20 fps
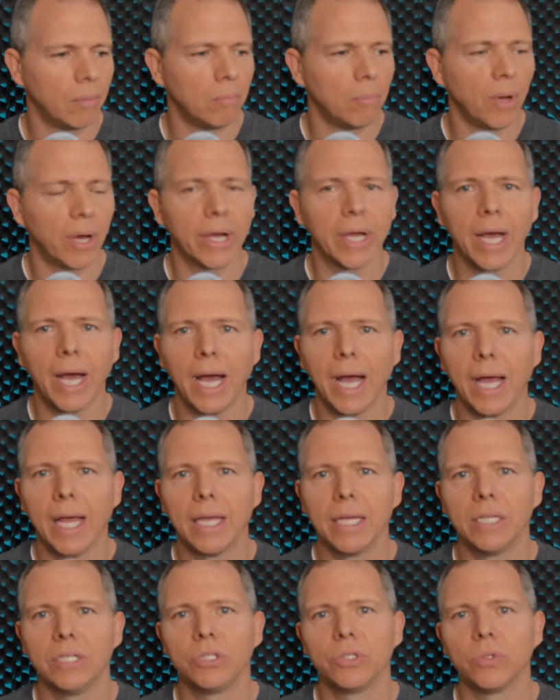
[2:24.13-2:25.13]

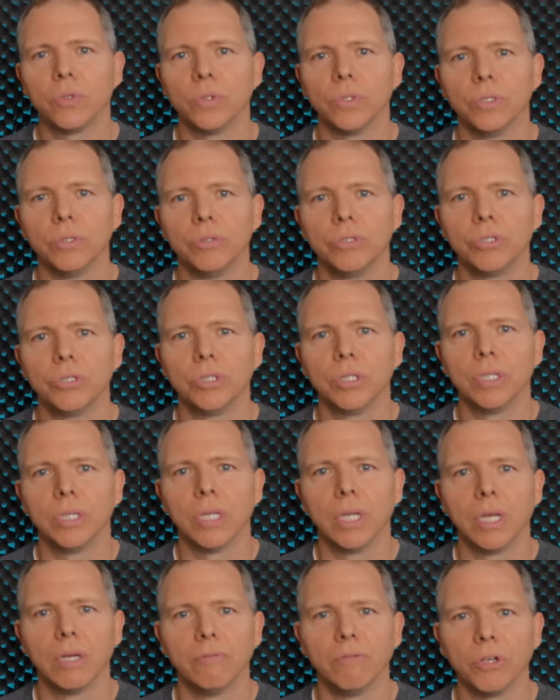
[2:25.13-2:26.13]
Buckeyes, or you shouldn't
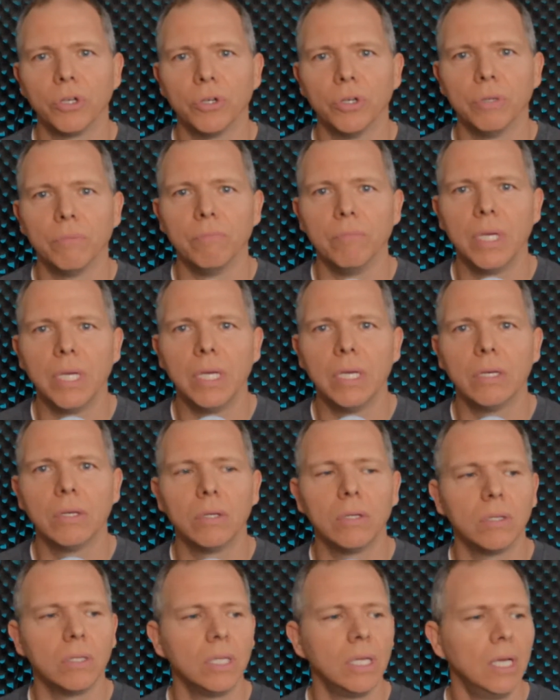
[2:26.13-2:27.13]
love a good
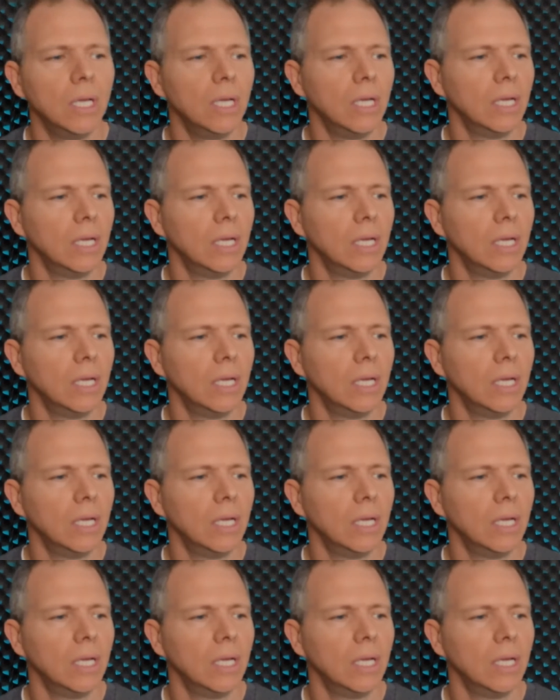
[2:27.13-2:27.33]
meal,